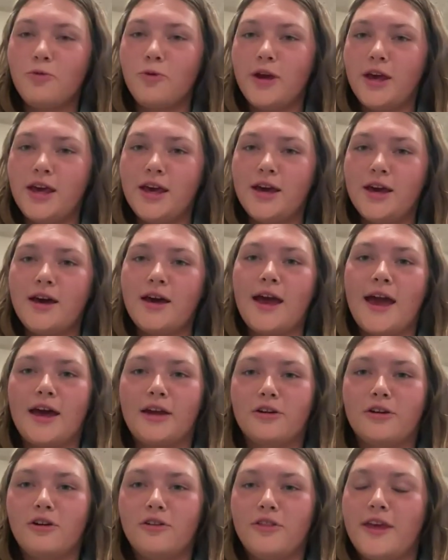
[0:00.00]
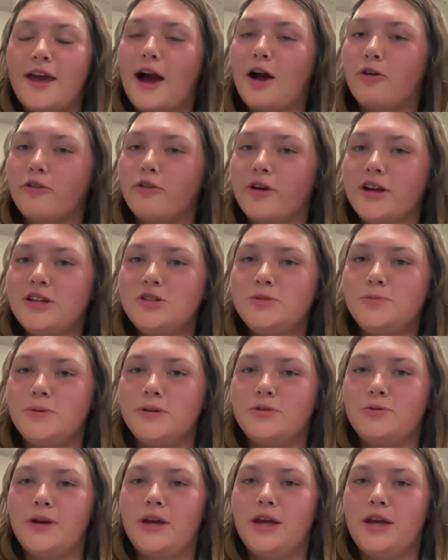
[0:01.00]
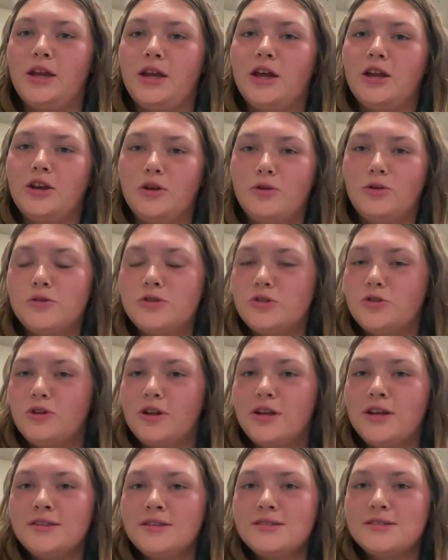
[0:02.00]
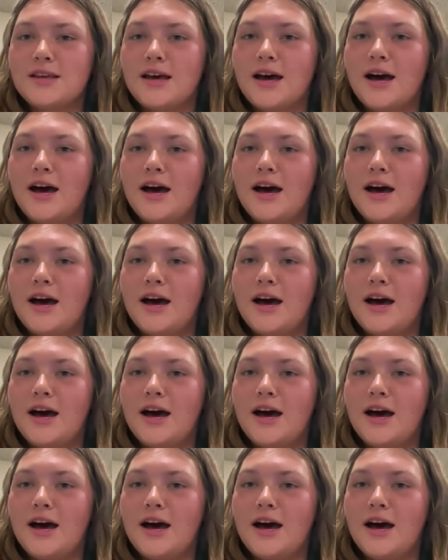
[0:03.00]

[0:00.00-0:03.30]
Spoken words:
We handle the outreach between new students